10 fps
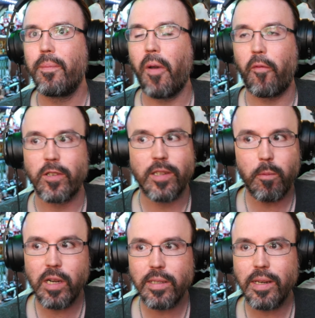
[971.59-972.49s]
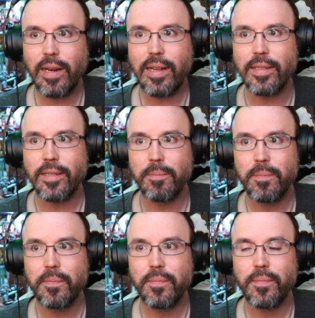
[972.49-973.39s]
but for some reason it is.
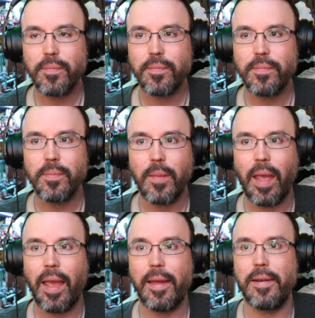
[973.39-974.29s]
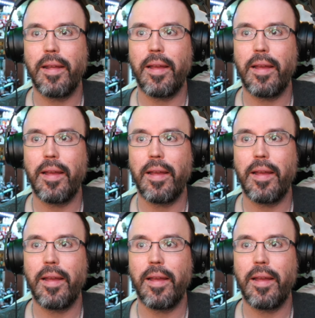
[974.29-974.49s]
And